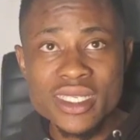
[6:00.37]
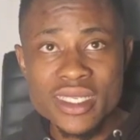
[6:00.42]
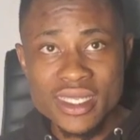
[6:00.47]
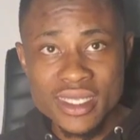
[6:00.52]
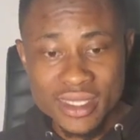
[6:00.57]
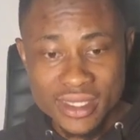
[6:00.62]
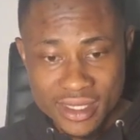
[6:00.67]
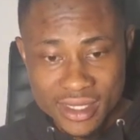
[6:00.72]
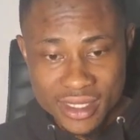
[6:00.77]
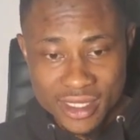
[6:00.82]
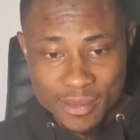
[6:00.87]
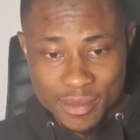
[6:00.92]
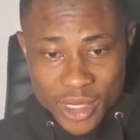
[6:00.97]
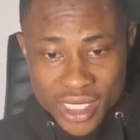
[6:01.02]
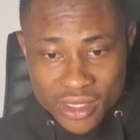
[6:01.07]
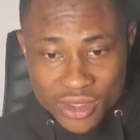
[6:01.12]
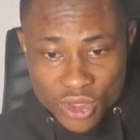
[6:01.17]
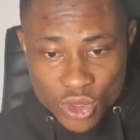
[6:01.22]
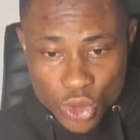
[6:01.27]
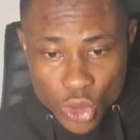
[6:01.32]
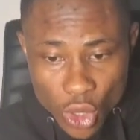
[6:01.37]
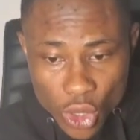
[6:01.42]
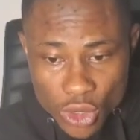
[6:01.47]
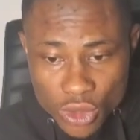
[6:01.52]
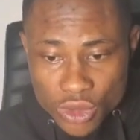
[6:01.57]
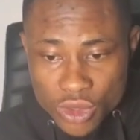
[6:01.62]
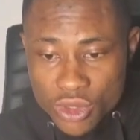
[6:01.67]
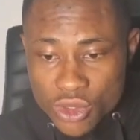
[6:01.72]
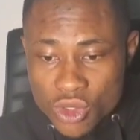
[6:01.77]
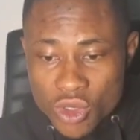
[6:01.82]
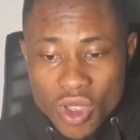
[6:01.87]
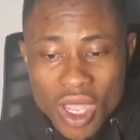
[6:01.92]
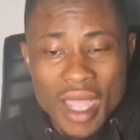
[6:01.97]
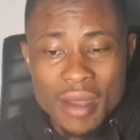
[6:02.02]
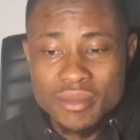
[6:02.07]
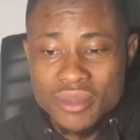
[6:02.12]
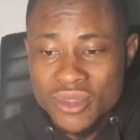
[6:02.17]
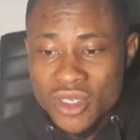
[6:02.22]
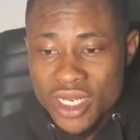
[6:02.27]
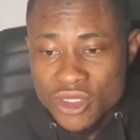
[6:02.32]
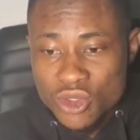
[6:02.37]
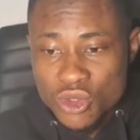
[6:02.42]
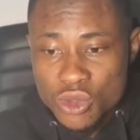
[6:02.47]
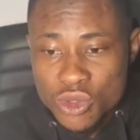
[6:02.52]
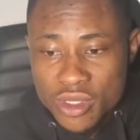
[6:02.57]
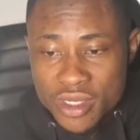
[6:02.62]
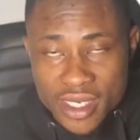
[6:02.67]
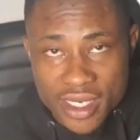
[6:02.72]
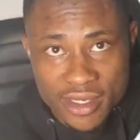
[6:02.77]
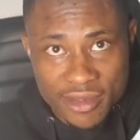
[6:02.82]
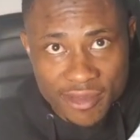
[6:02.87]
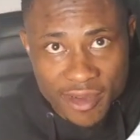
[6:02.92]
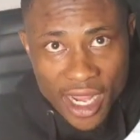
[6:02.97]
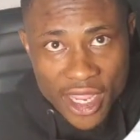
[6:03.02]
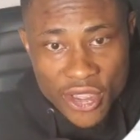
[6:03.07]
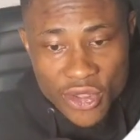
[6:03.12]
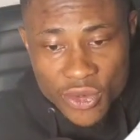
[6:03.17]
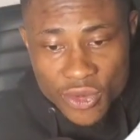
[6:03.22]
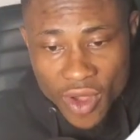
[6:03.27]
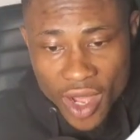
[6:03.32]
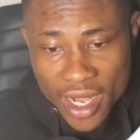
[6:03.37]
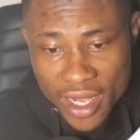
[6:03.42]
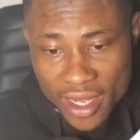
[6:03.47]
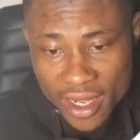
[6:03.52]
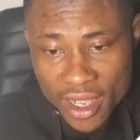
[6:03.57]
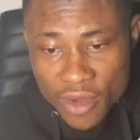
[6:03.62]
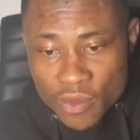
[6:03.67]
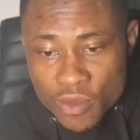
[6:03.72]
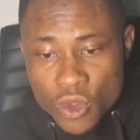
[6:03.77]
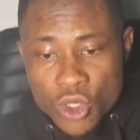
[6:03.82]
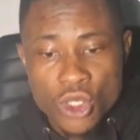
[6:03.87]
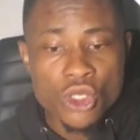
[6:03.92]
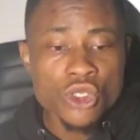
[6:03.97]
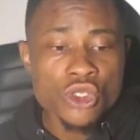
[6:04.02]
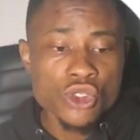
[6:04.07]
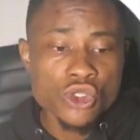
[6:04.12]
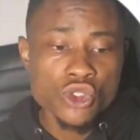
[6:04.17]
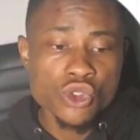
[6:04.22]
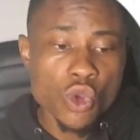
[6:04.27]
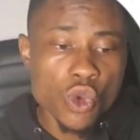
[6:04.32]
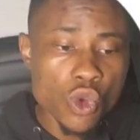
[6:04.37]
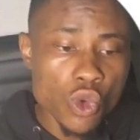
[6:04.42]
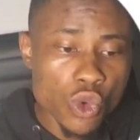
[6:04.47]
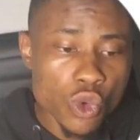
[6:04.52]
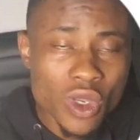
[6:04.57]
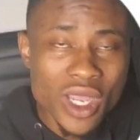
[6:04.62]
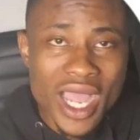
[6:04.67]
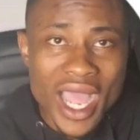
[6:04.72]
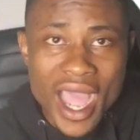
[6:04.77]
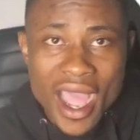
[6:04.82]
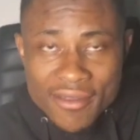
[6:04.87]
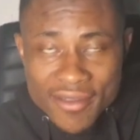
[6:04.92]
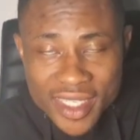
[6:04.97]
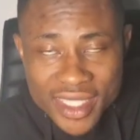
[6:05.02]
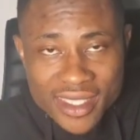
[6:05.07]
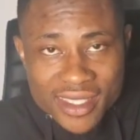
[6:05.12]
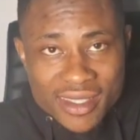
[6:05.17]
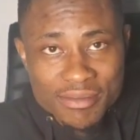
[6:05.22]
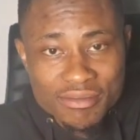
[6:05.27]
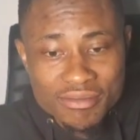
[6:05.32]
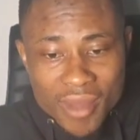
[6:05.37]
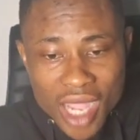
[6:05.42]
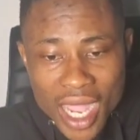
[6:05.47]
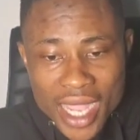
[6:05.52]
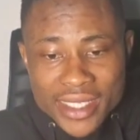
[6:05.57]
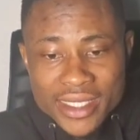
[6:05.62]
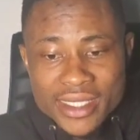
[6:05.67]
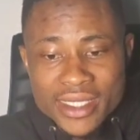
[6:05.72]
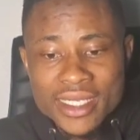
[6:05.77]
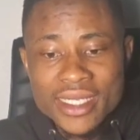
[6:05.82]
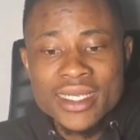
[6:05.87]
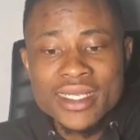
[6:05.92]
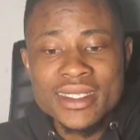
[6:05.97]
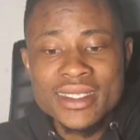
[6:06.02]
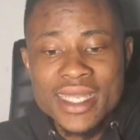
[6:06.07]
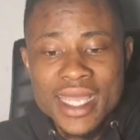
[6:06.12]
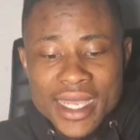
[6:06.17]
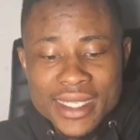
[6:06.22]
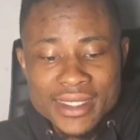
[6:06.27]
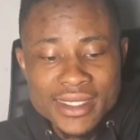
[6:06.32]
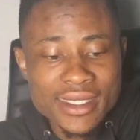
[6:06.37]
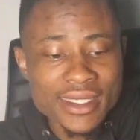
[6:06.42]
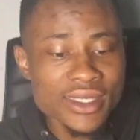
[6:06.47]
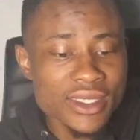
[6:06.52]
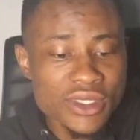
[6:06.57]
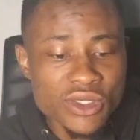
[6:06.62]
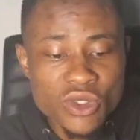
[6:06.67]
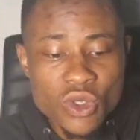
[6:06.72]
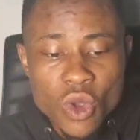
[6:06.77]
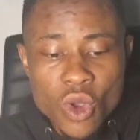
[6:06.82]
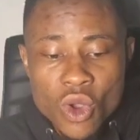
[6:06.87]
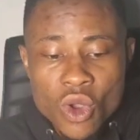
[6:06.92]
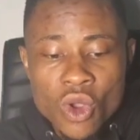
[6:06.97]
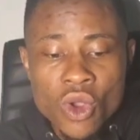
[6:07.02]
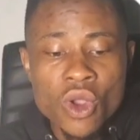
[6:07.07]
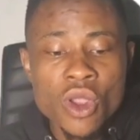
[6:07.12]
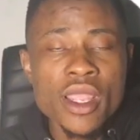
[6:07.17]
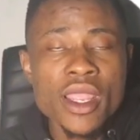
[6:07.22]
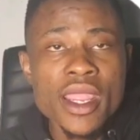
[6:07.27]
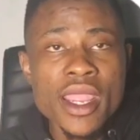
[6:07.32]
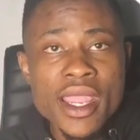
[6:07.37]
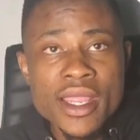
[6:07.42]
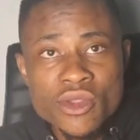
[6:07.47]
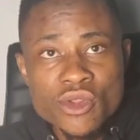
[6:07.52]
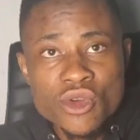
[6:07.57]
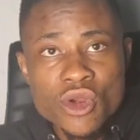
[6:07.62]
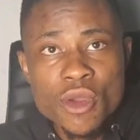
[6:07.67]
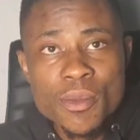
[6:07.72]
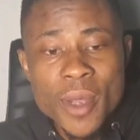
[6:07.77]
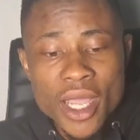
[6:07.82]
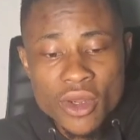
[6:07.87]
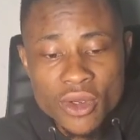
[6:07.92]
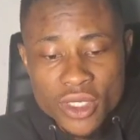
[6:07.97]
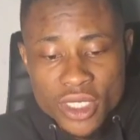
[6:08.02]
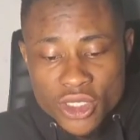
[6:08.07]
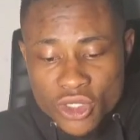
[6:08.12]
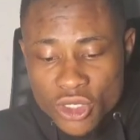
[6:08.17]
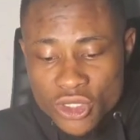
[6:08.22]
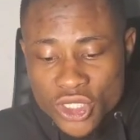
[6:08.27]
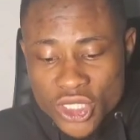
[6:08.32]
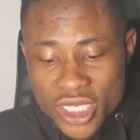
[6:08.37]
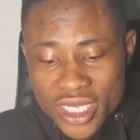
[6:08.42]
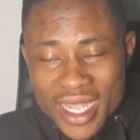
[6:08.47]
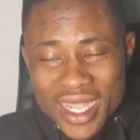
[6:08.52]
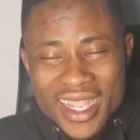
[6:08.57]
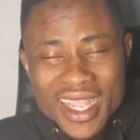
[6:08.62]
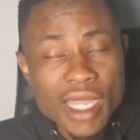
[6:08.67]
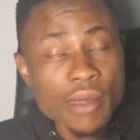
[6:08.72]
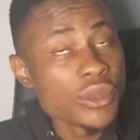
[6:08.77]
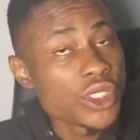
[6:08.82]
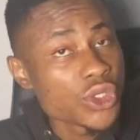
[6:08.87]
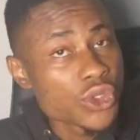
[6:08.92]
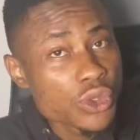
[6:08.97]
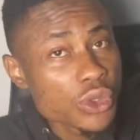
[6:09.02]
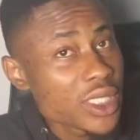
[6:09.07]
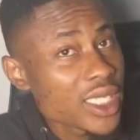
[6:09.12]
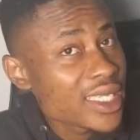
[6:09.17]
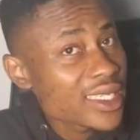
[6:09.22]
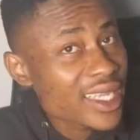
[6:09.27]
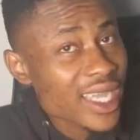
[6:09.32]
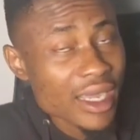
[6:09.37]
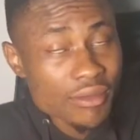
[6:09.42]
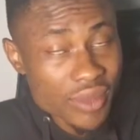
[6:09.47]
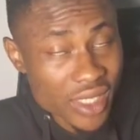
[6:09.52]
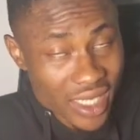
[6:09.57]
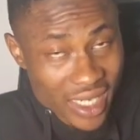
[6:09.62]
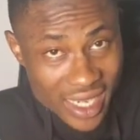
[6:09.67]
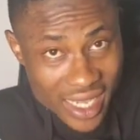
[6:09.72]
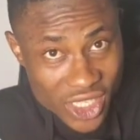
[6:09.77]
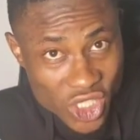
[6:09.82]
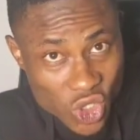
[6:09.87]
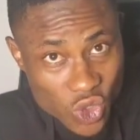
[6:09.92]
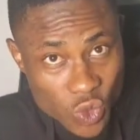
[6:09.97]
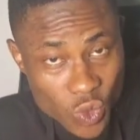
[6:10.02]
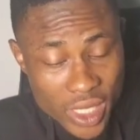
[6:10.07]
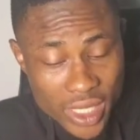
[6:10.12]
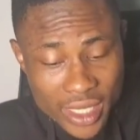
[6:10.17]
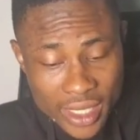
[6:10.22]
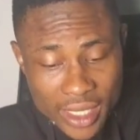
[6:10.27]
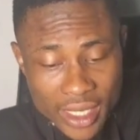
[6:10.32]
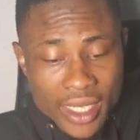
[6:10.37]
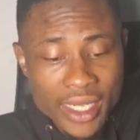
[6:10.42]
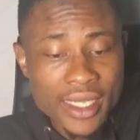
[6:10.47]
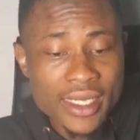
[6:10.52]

it is being done. So I'm trying to clarify you right now, so have it in mind that your airdrop allocation checker can be today, can be next week.